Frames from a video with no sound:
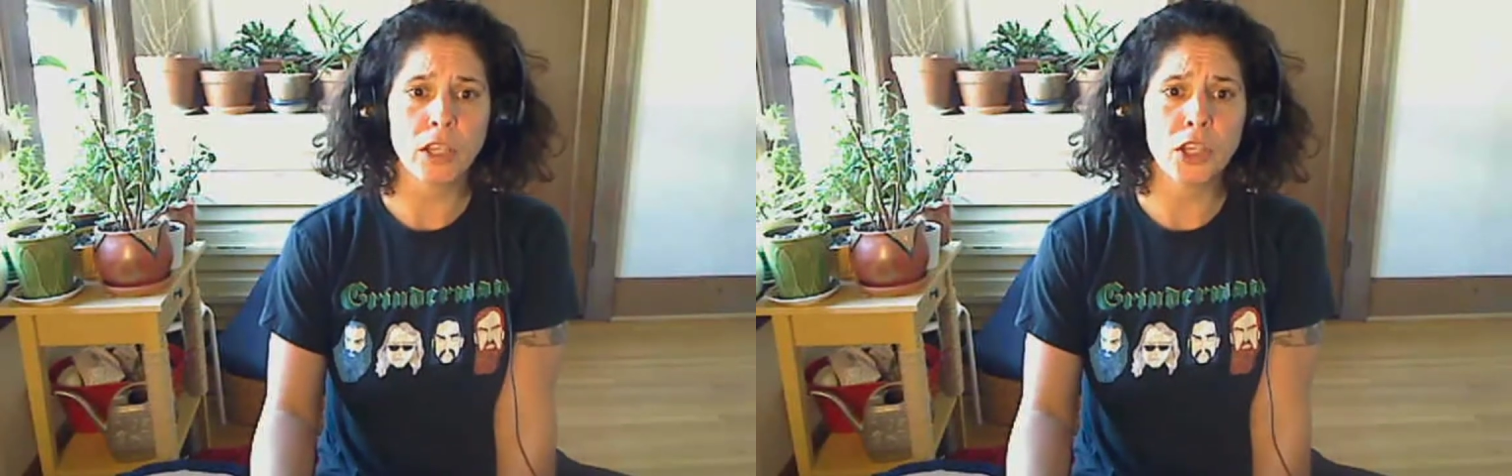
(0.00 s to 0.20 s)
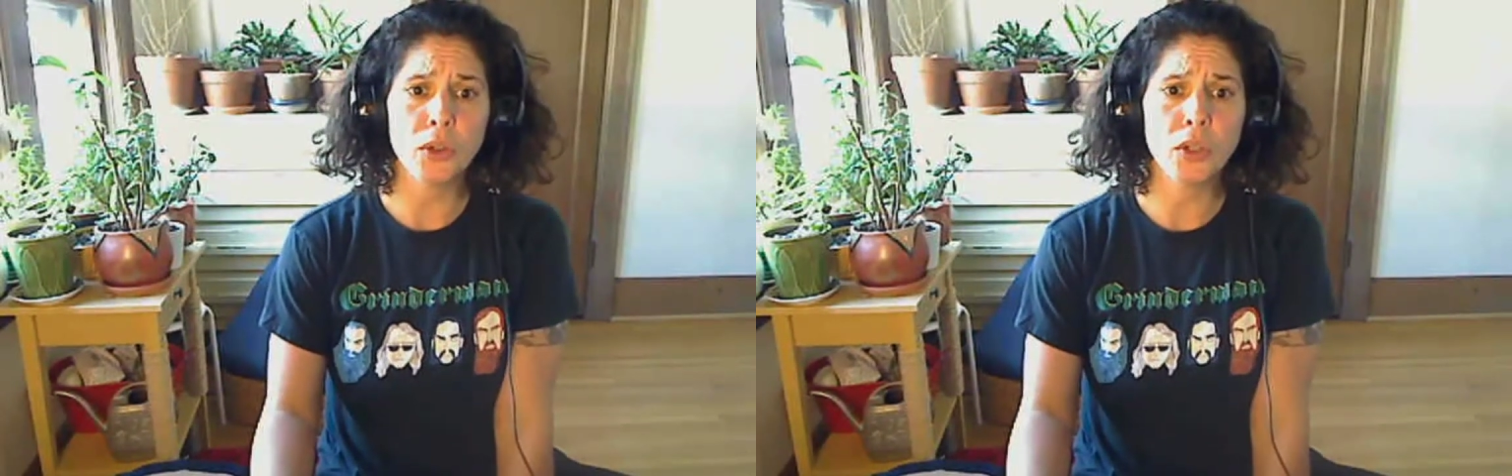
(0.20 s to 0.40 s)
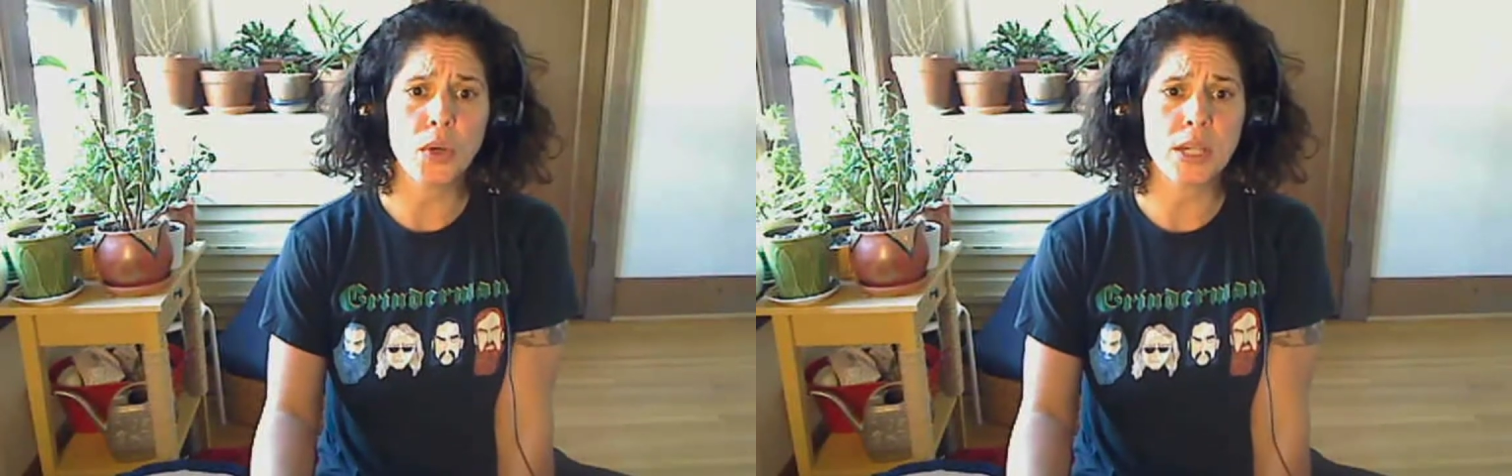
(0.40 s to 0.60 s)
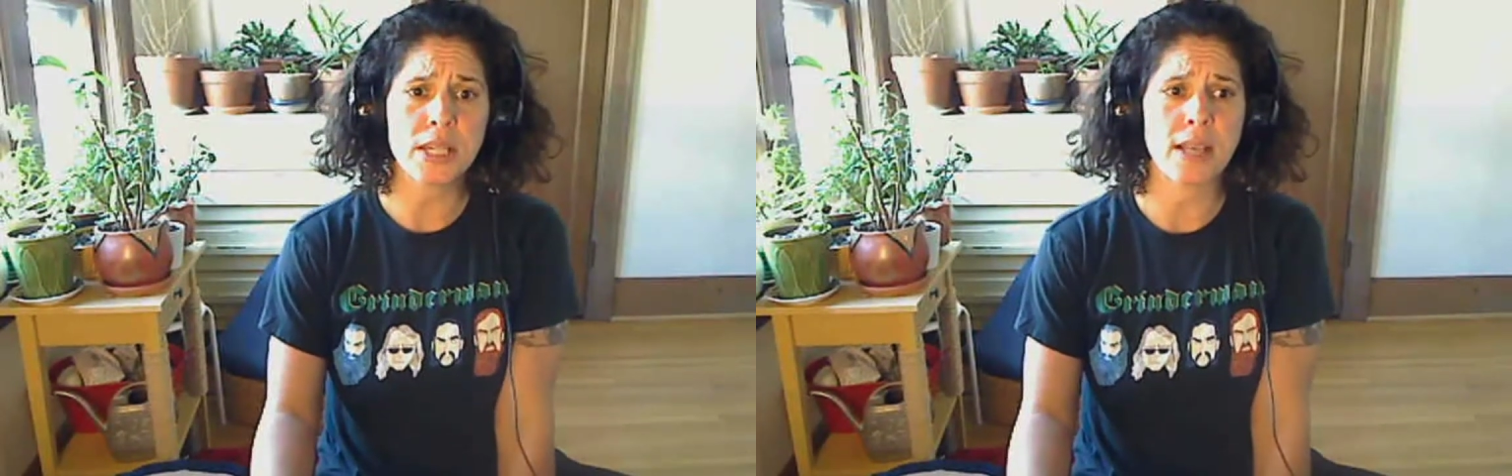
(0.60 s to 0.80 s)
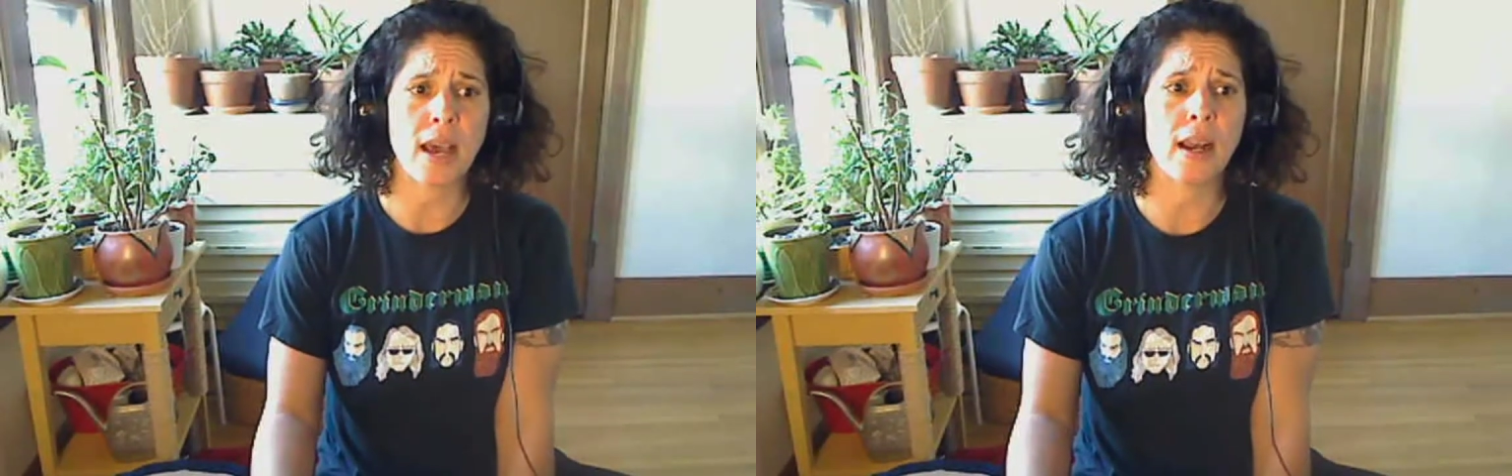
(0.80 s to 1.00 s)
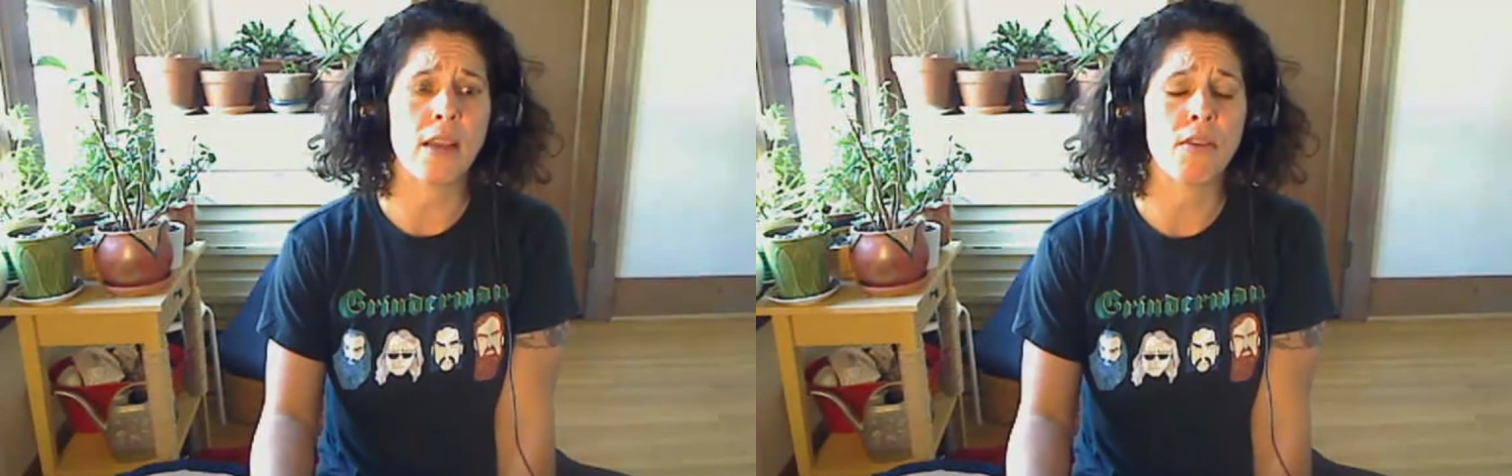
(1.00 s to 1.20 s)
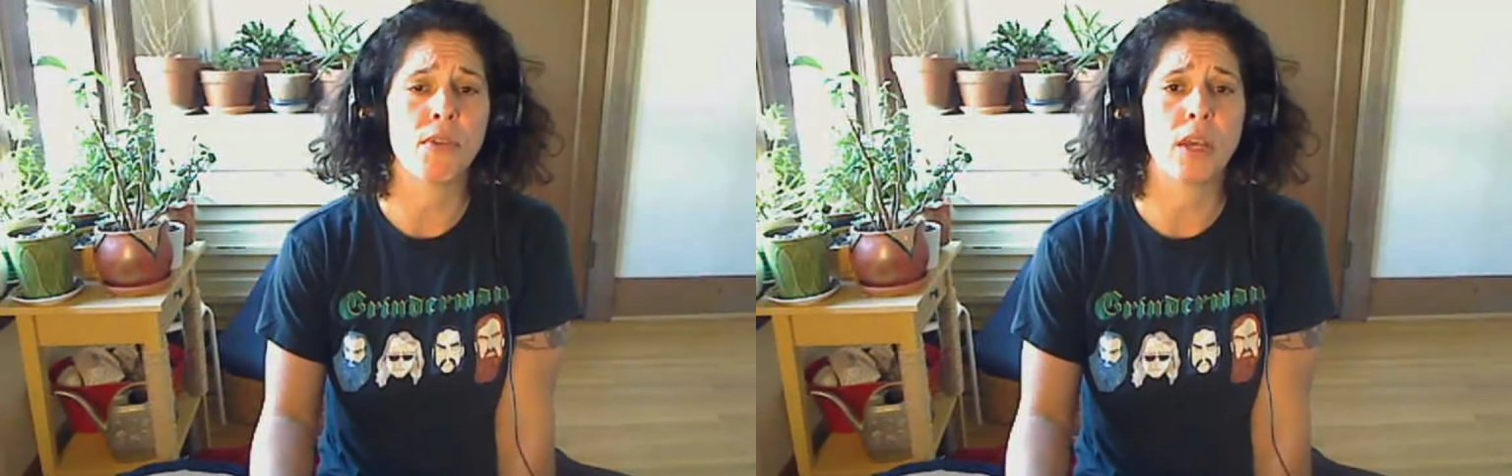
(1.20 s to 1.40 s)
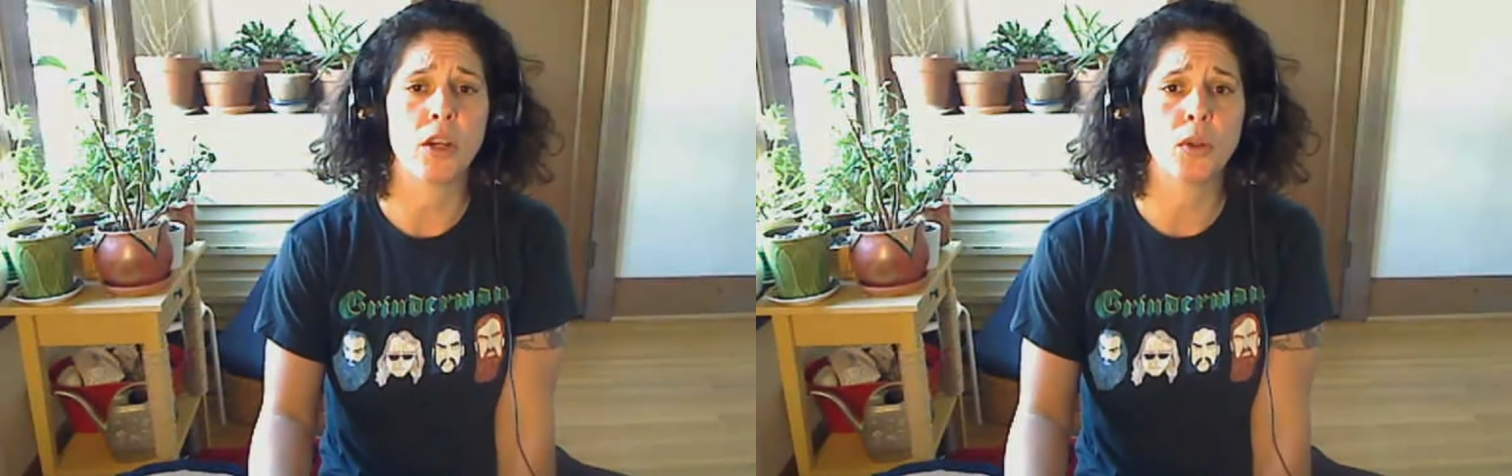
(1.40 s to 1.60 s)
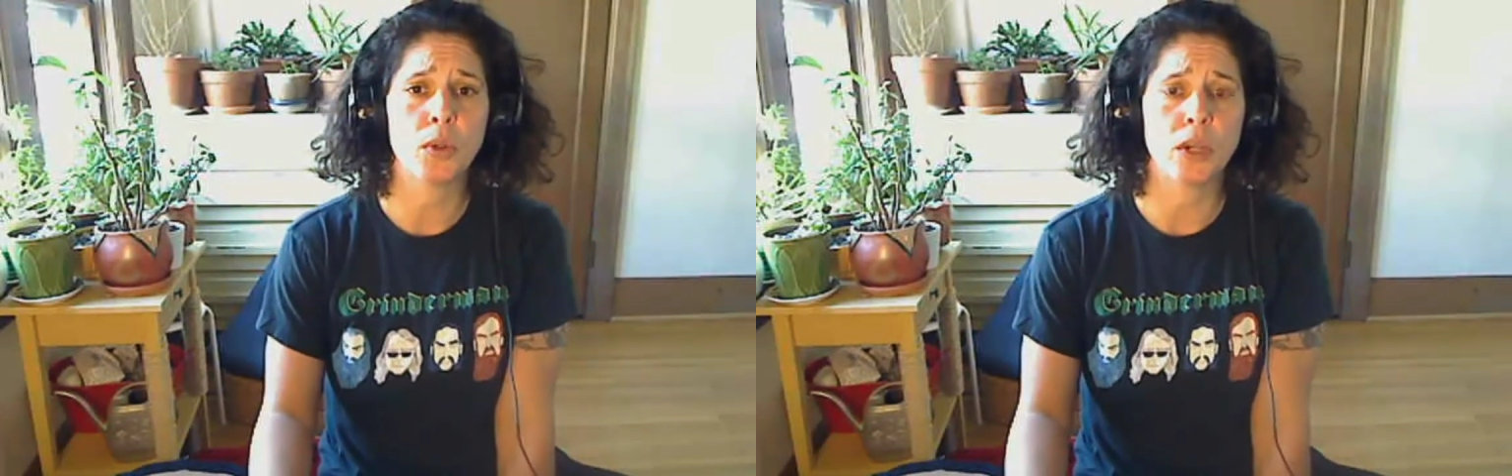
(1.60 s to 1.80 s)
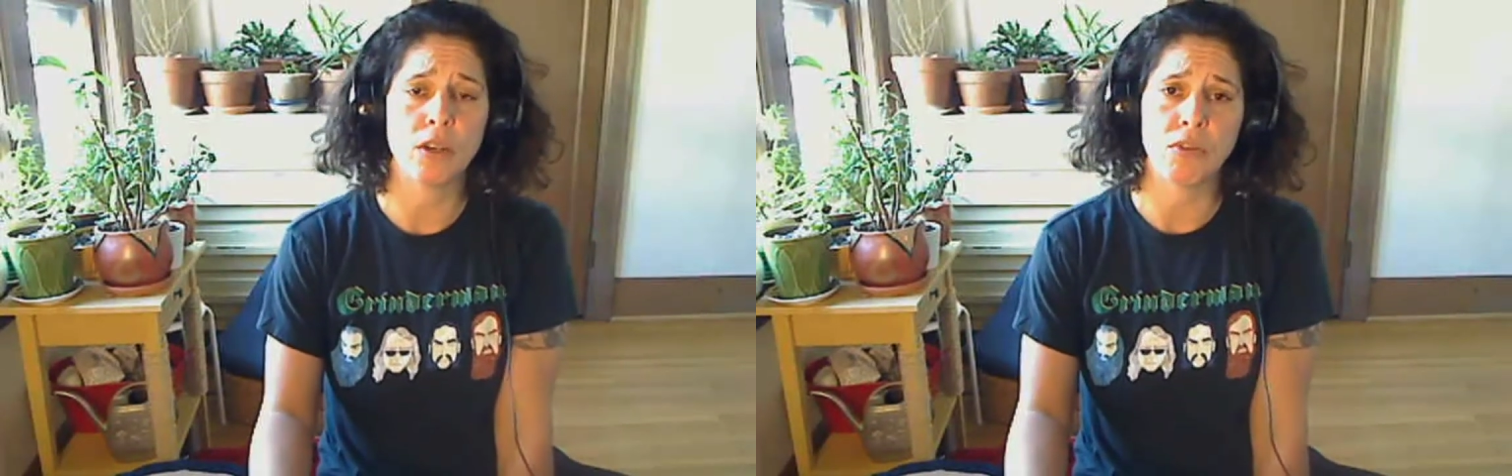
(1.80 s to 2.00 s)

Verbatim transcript: You'll notice that I've included a